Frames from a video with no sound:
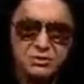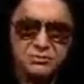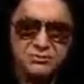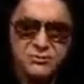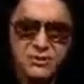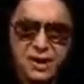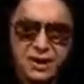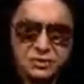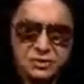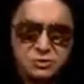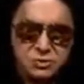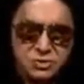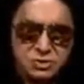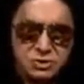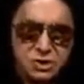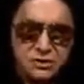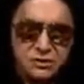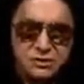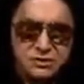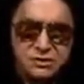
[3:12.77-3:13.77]
and Fats
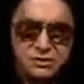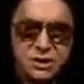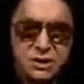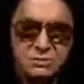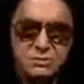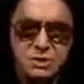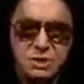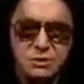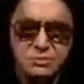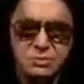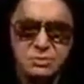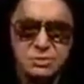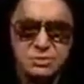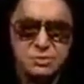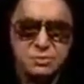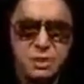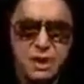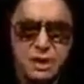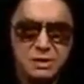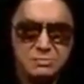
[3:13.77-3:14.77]
was on the same label
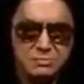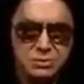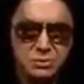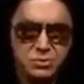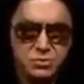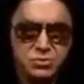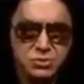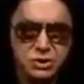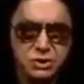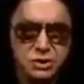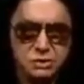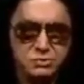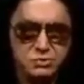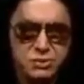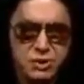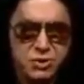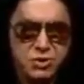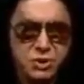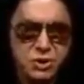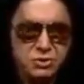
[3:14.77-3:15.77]
as Pat Boone, and
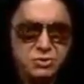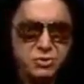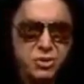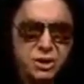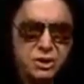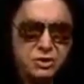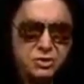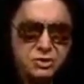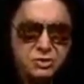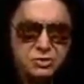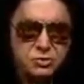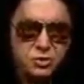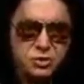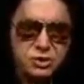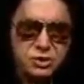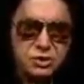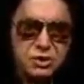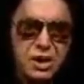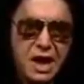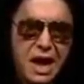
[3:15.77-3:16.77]
Imperial Records
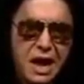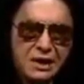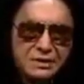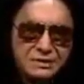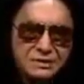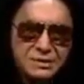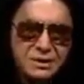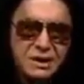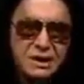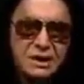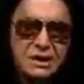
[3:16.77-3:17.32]
would not